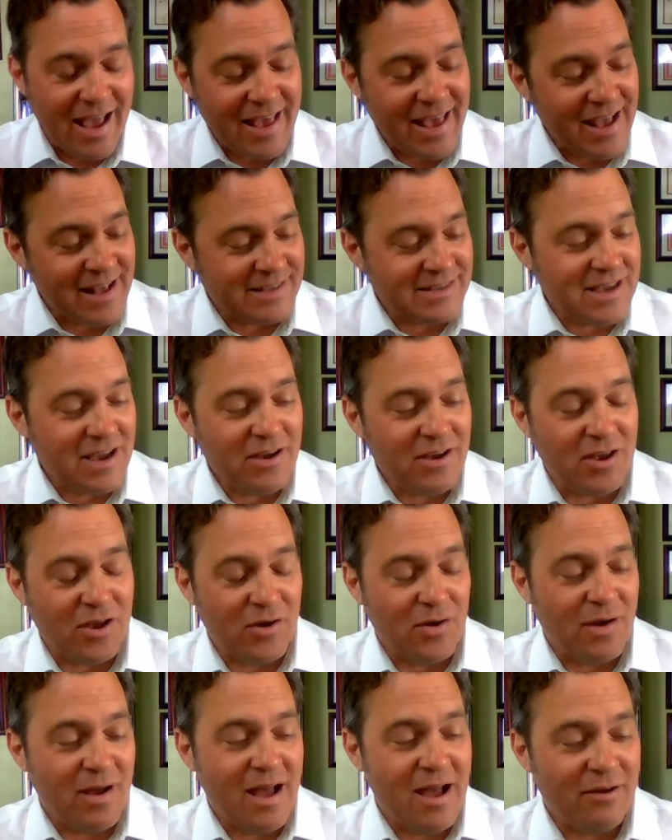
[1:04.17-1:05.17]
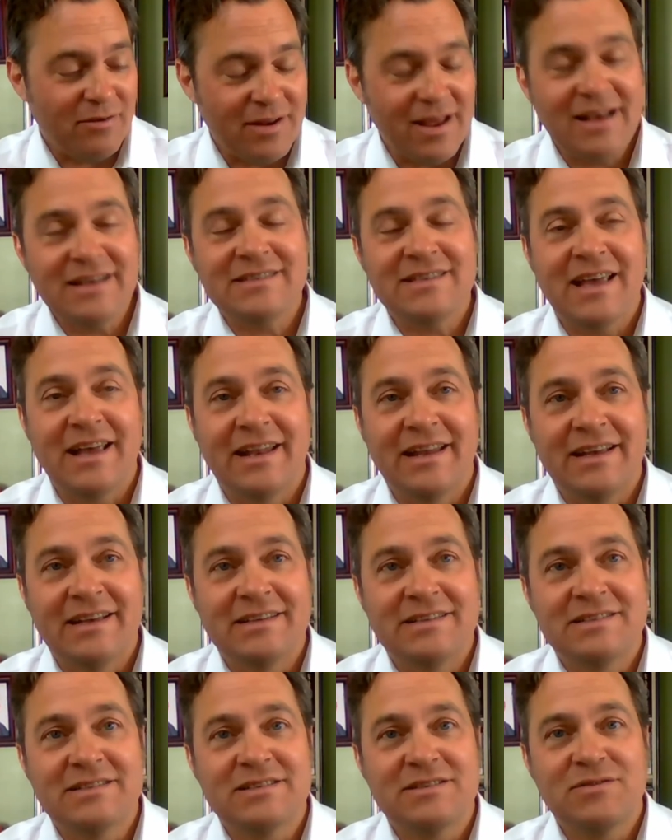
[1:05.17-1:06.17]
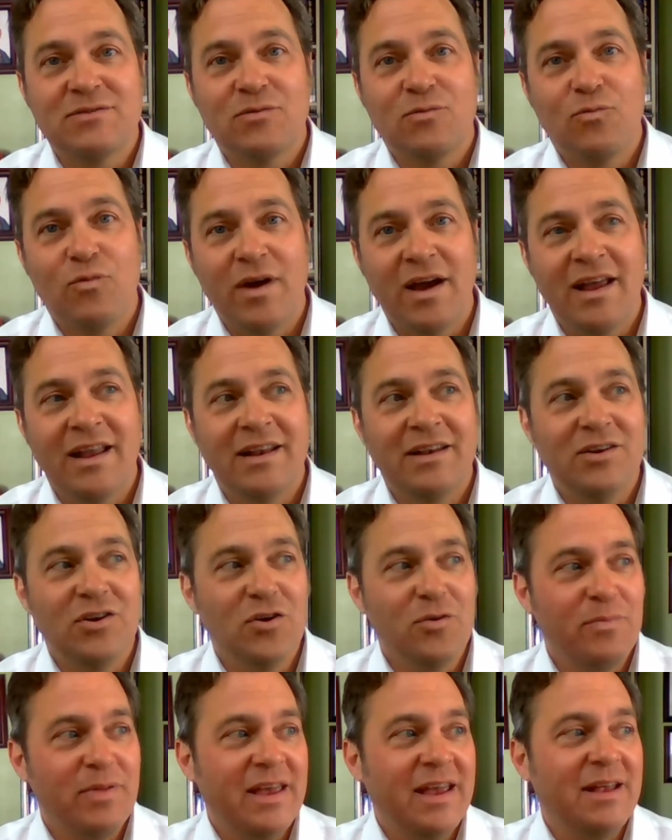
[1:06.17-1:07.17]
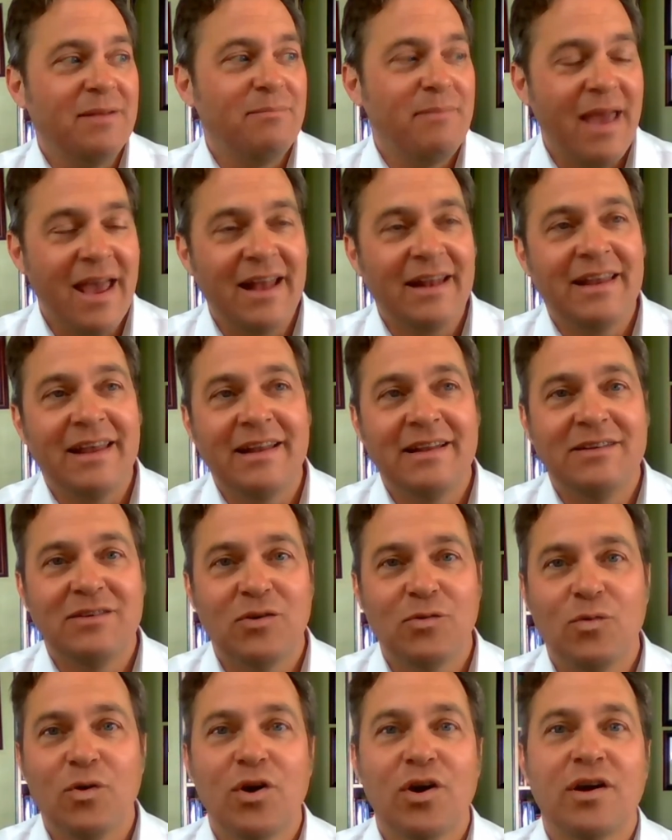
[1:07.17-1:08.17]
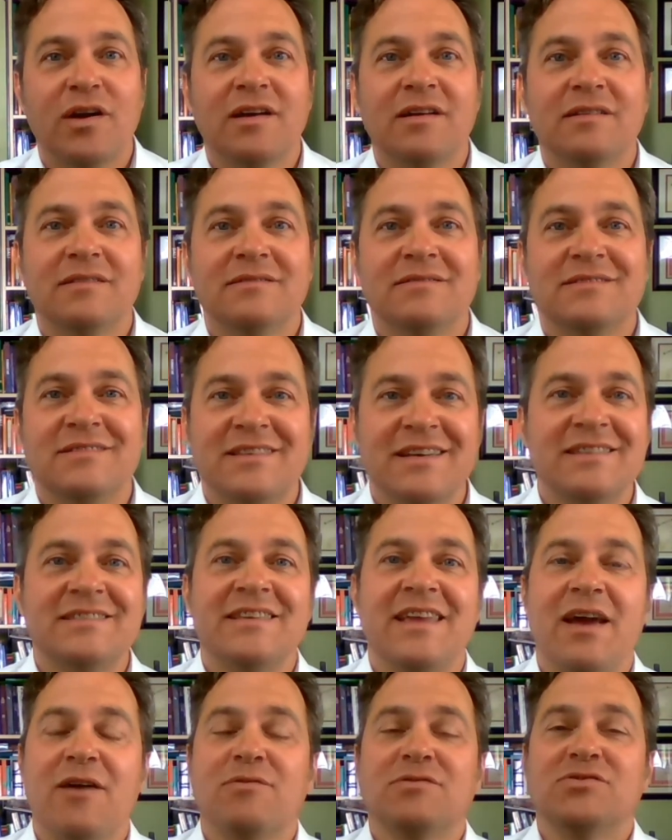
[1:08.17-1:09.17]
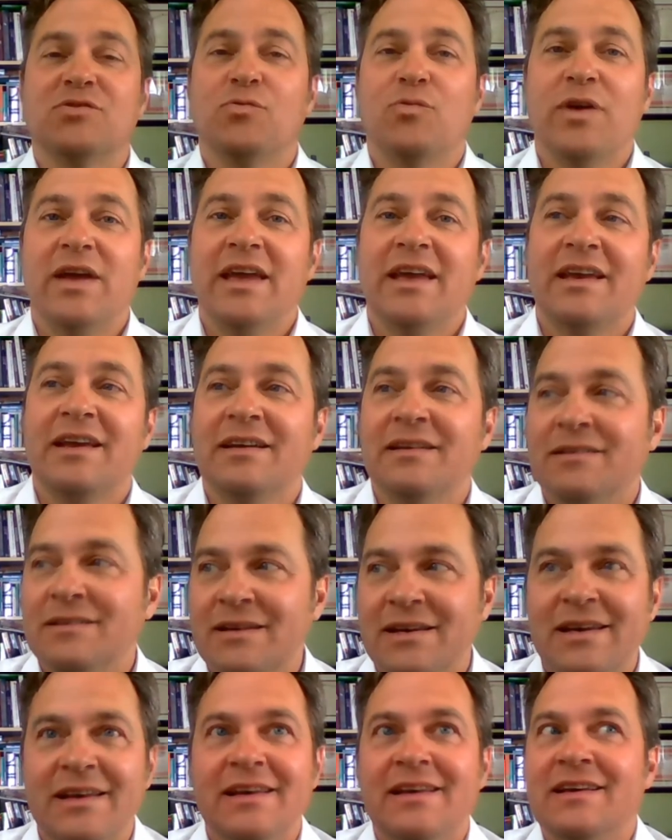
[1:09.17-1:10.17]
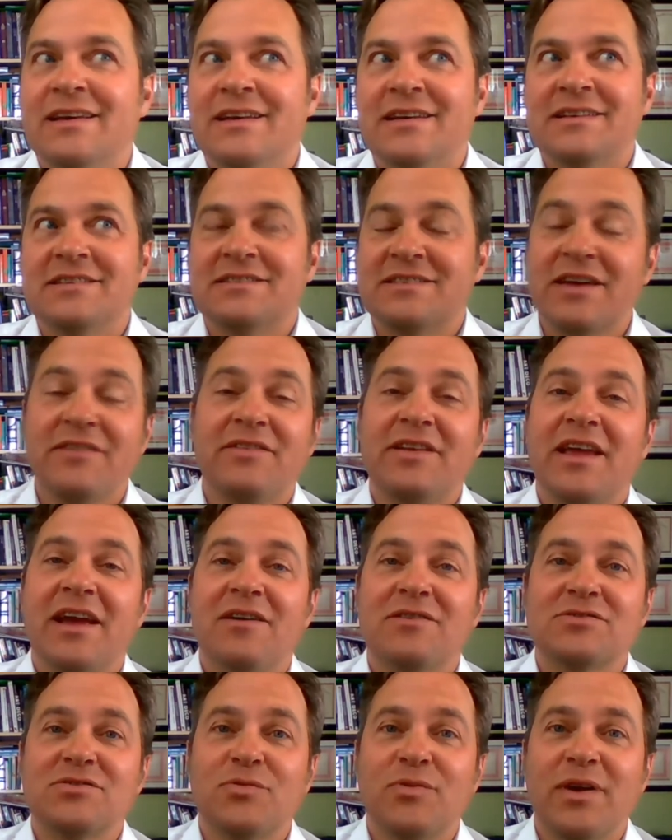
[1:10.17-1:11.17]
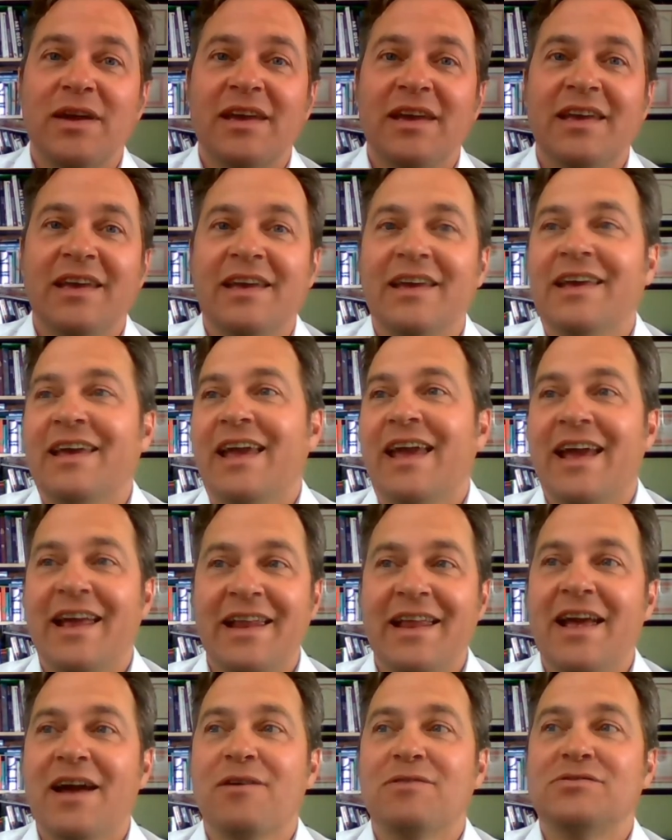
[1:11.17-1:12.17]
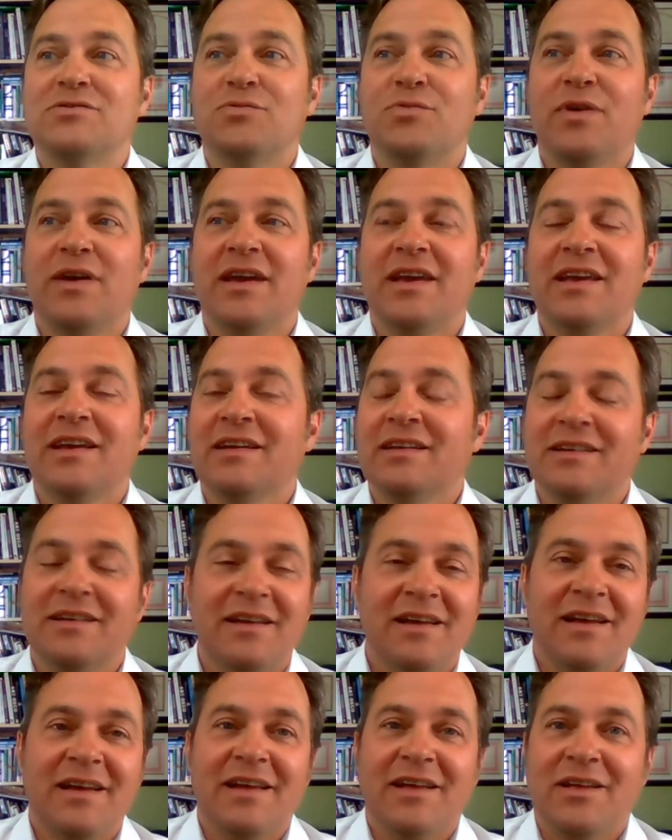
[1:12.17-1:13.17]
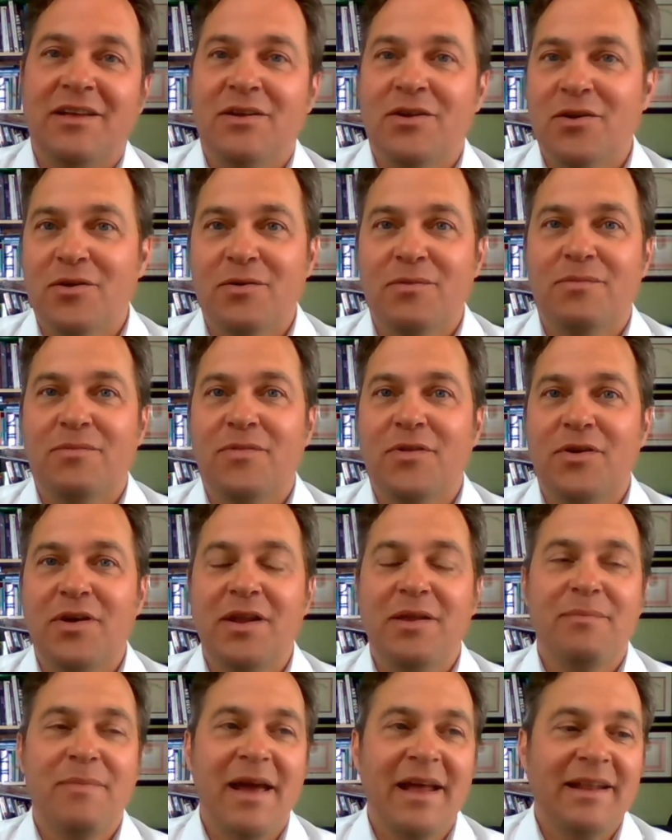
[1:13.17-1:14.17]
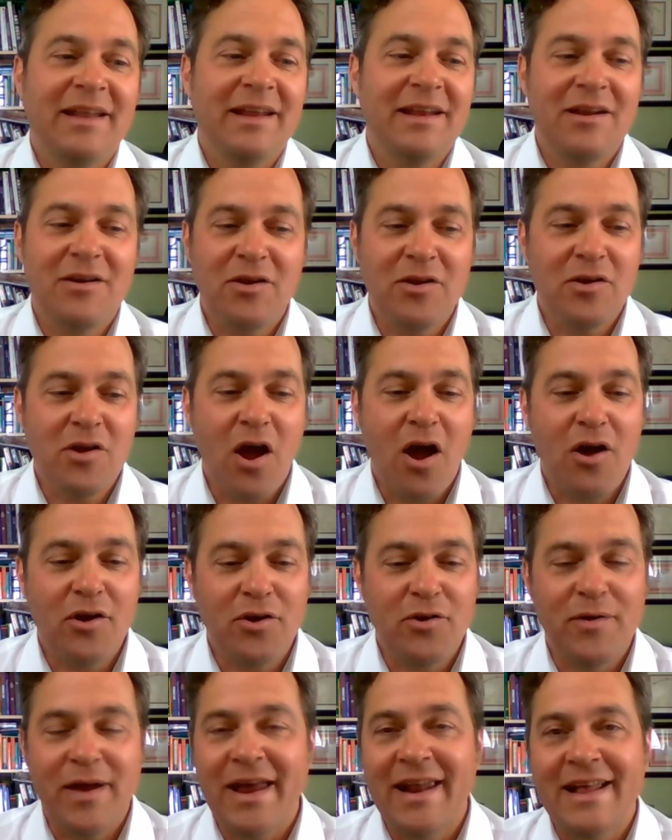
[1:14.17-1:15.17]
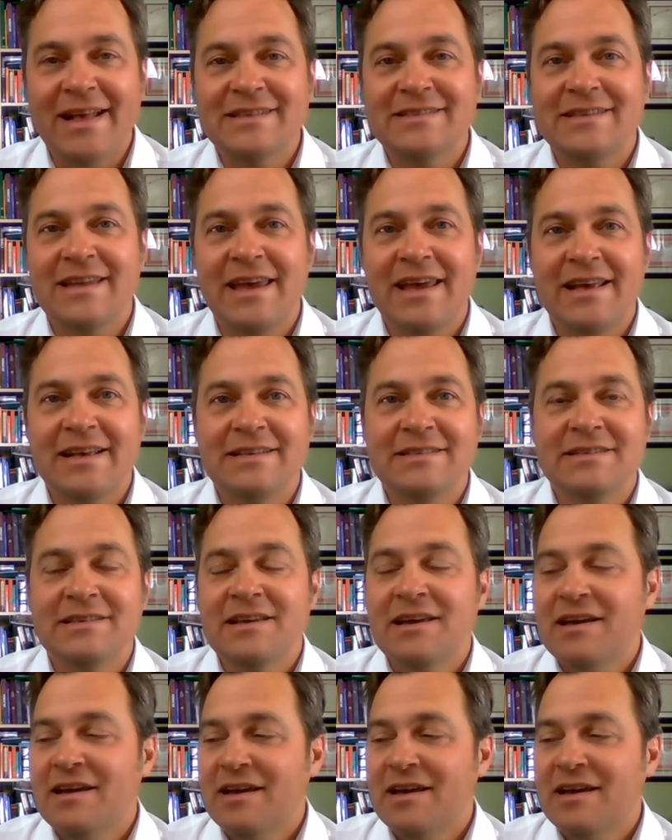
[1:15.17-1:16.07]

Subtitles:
can't tell you how nice that is when you're being mandated to work 60 hours a week, 70 hours a week, 80 hours a week. You're getting mandated on your NS days.